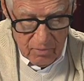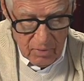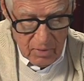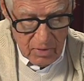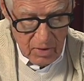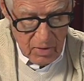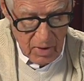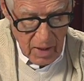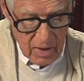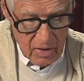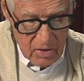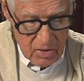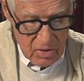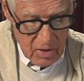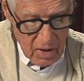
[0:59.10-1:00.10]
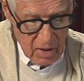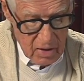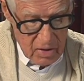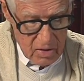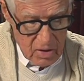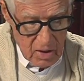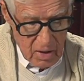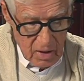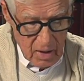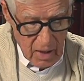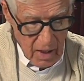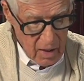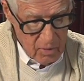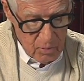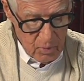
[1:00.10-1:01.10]
for the United States,
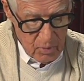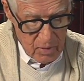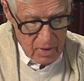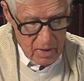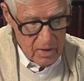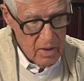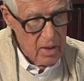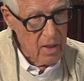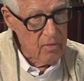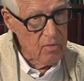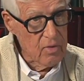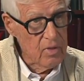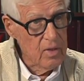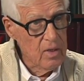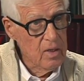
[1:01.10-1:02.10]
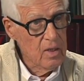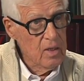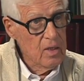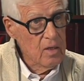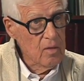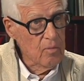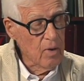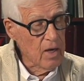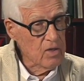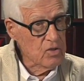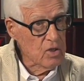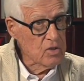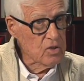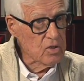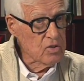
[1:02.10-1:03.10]
eloquently delivered by
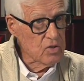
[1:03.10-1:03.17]
Justice